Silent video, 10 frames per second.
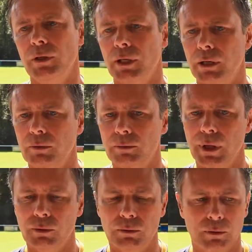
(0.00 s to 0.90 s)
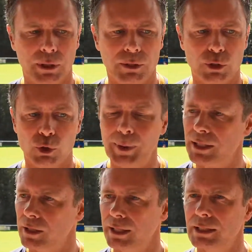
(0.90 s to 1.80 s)
you know, no no disrespect
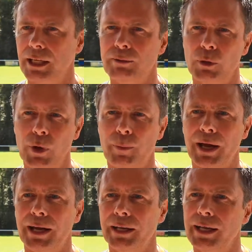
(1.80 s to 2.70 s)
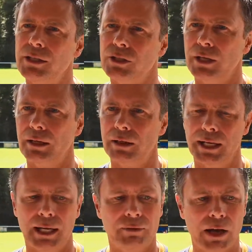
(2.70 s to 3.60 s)
to these teams that we're playing against. They, they
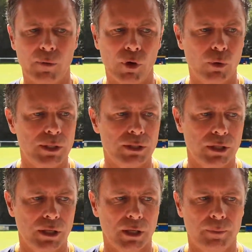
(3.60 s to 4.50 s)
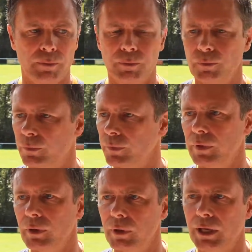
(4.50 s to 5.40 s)
give their all. It's um,
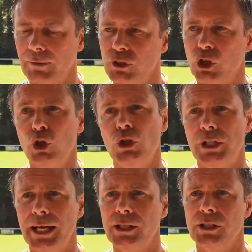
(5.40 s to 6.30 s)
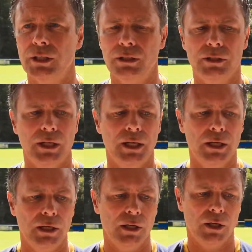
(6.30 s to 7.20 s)
it gives a good test, and uh,
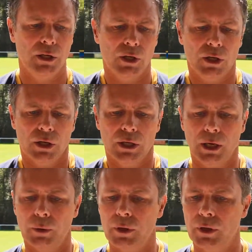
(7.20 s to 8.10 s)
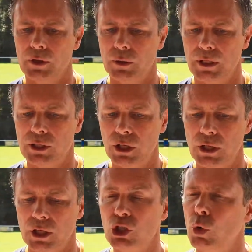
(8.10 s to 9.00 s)
you know, it's
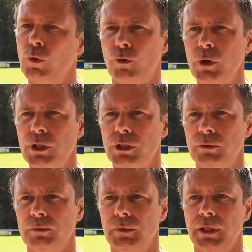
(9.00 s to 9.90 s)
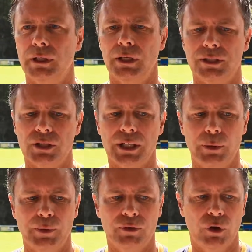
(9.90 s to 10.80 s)
a, a tool for us. And as I say,
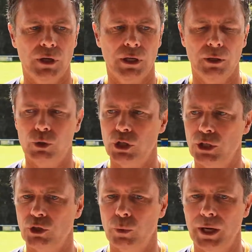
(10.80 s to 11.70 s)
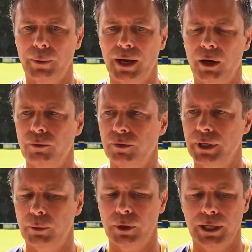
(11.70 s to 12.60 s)
we've got a little schedule where we
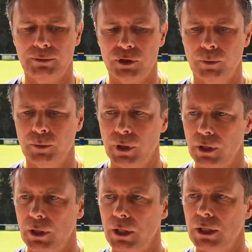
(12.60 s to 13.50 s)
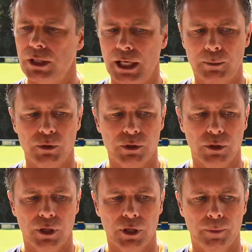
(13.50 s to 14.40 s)
hopefully we'll have some teams
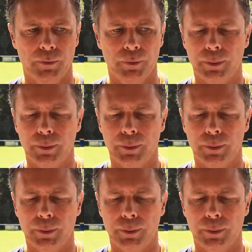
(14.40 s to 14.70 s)
um,